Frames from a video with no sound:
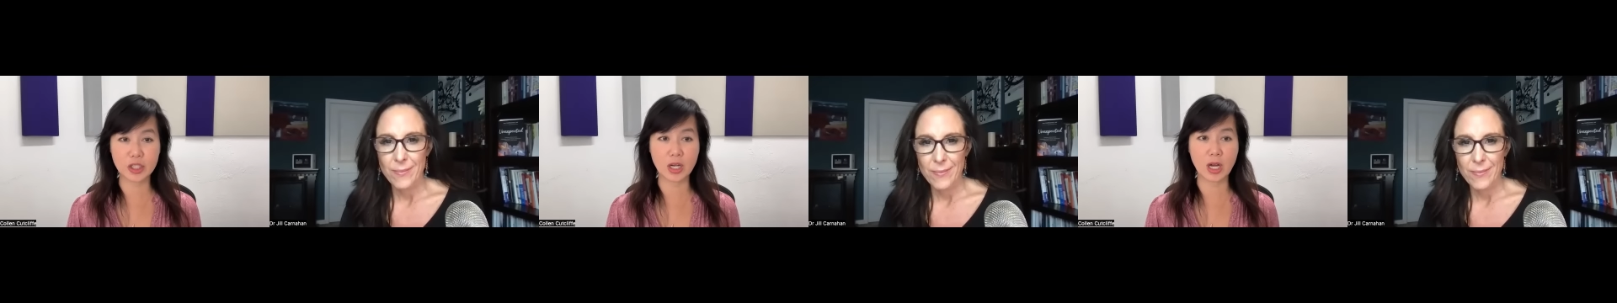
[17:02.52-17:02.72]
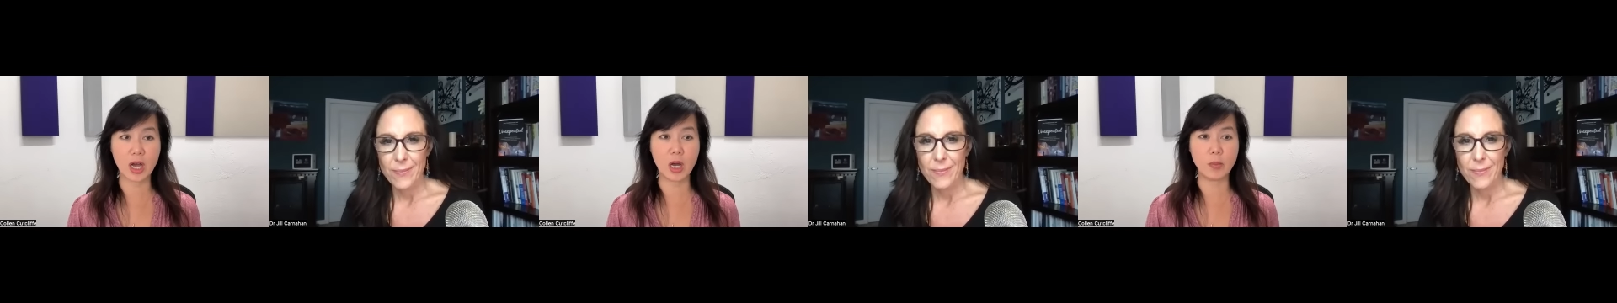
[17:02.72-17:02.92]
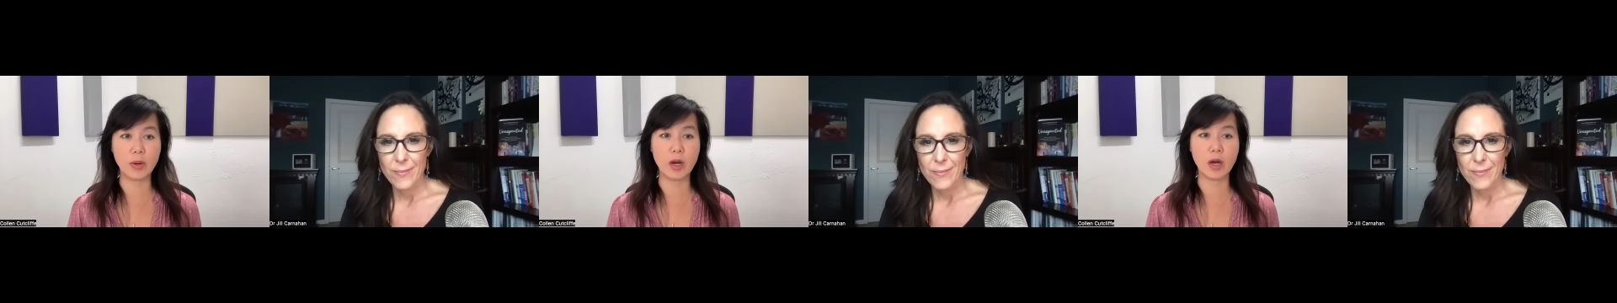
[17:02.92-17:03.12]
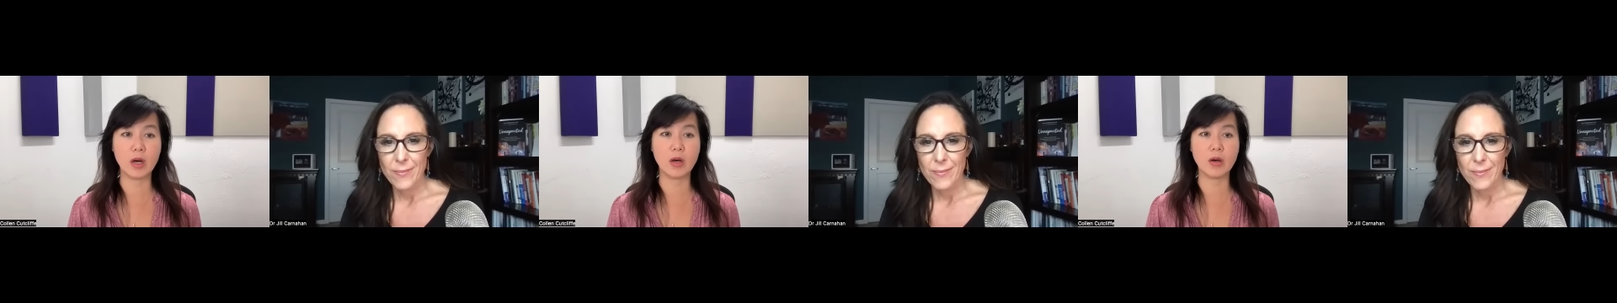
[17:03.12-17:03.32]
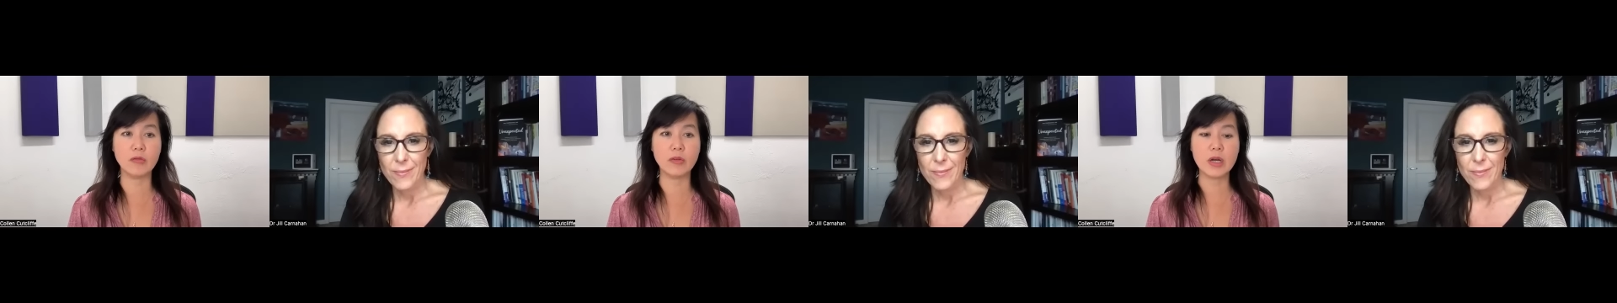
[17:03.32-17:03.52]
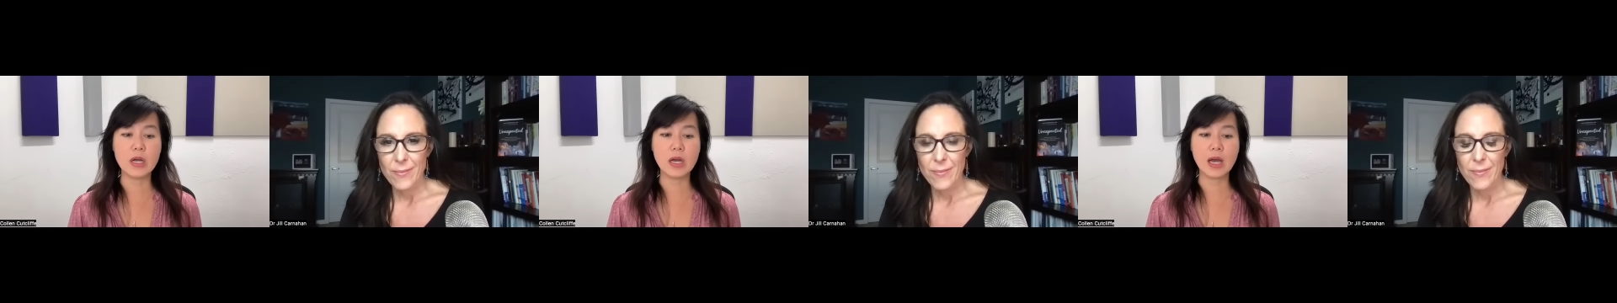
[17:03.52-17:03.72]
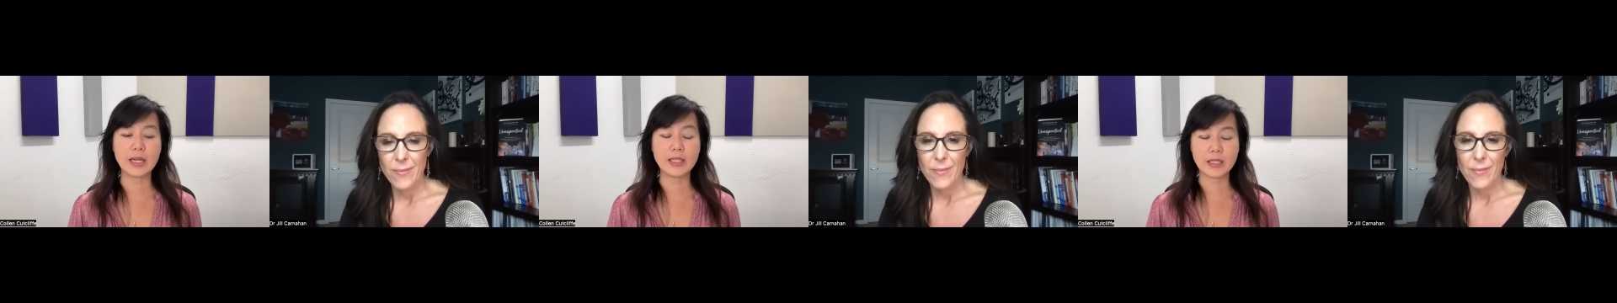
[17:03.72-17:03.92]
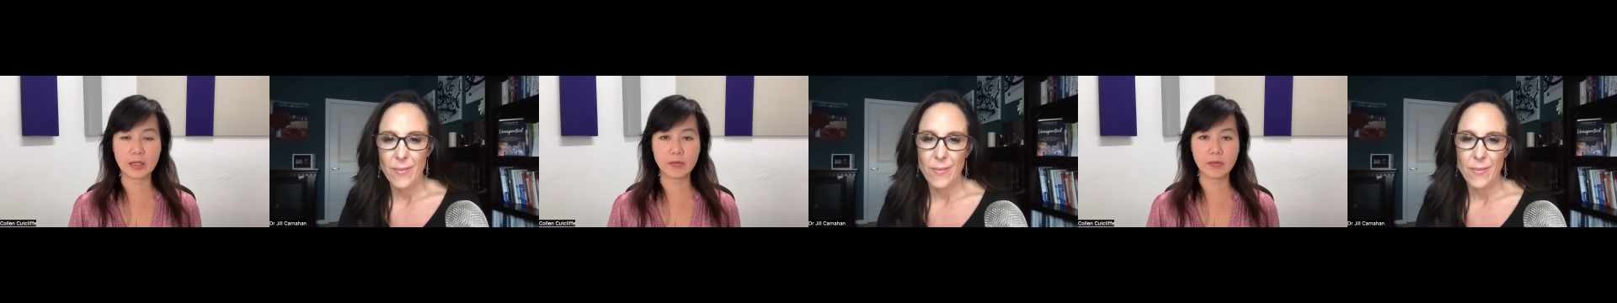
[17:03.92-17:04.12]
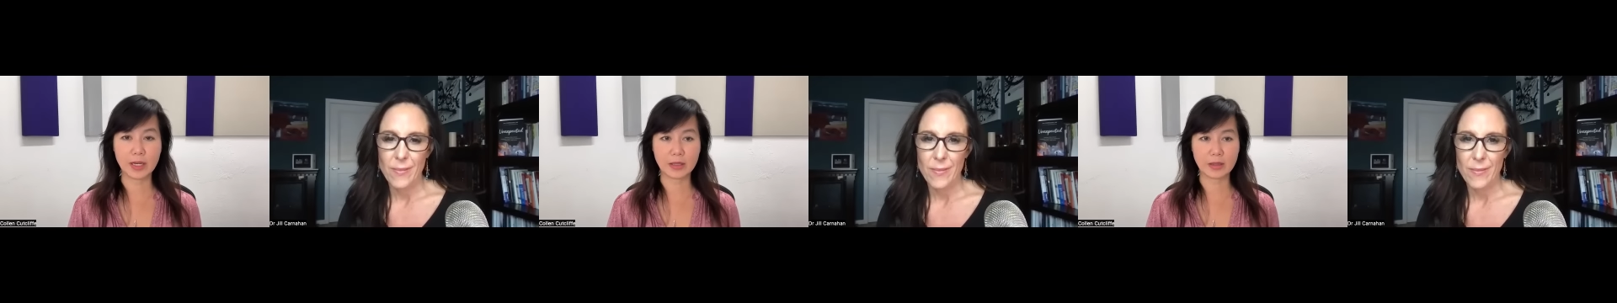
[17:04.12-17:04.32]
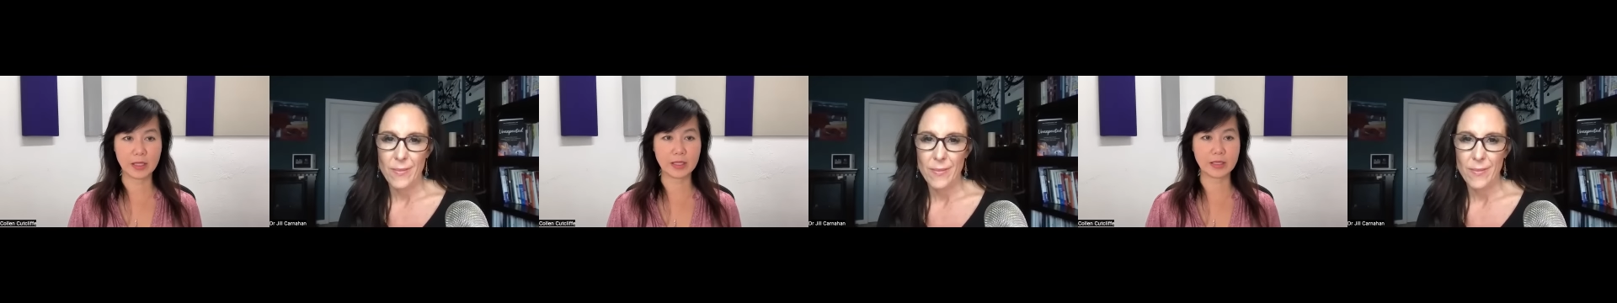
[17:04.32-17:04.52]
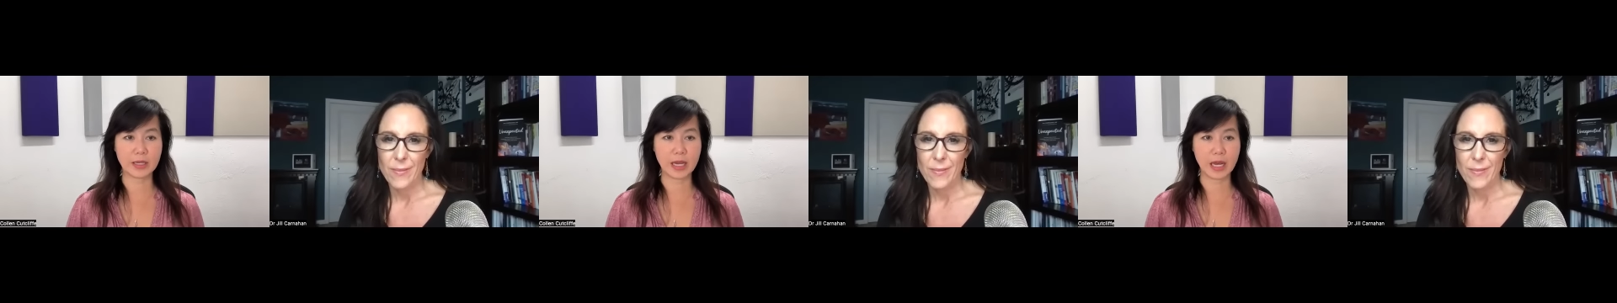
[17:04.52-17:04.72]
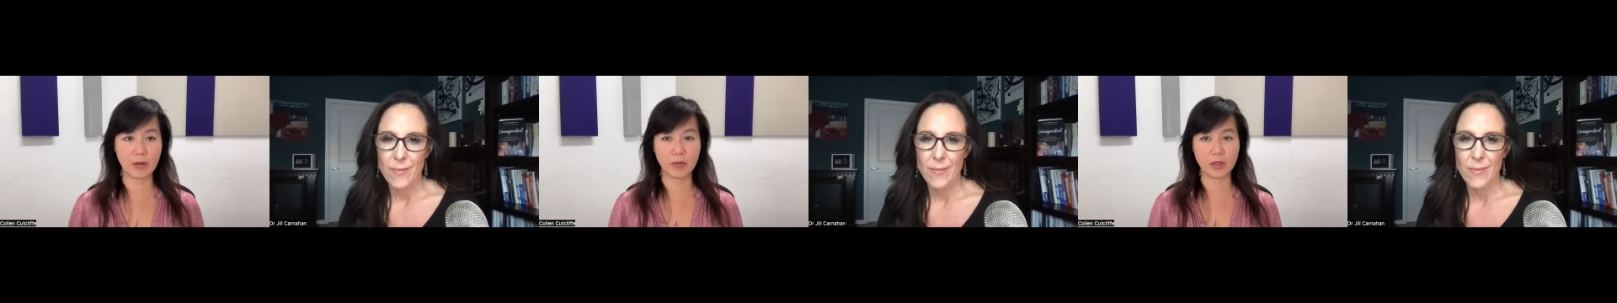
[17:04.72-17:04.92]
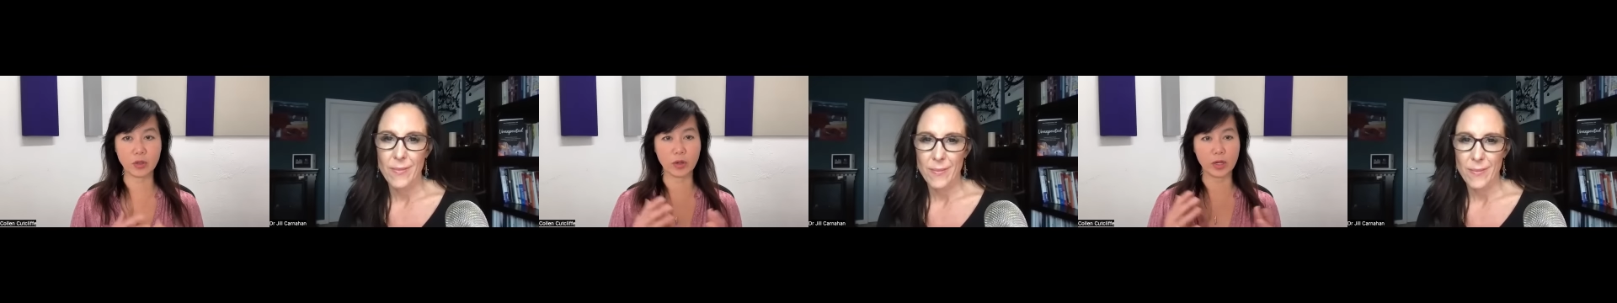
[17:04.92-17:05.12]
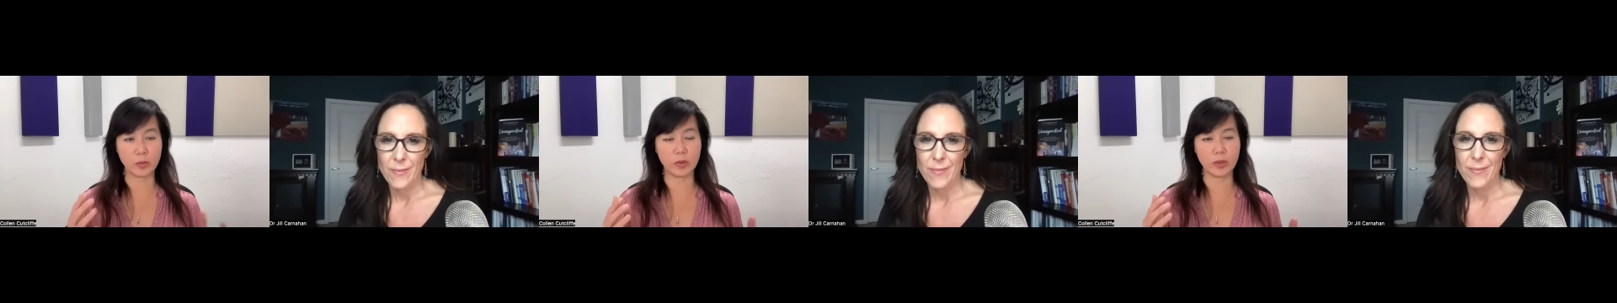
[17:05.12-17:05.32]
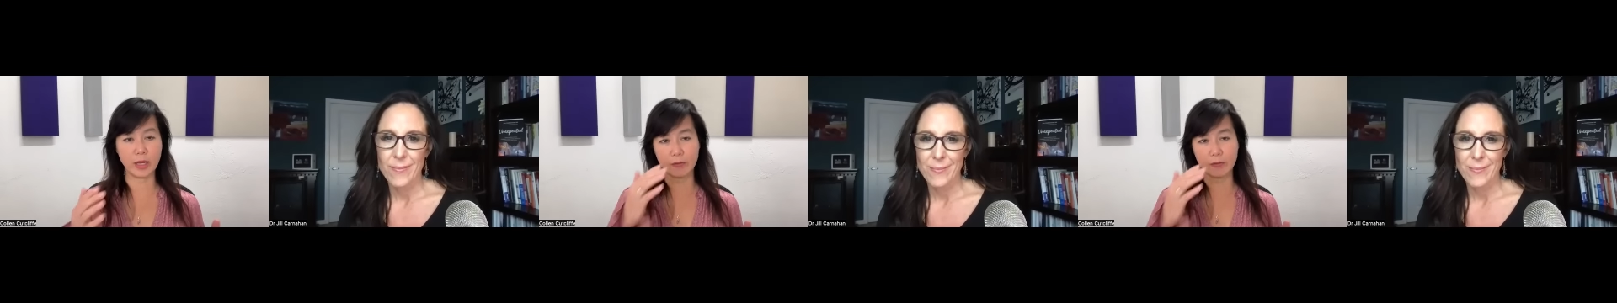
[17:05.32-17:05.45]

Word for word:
Speaker 1: job of identifying things that have incredible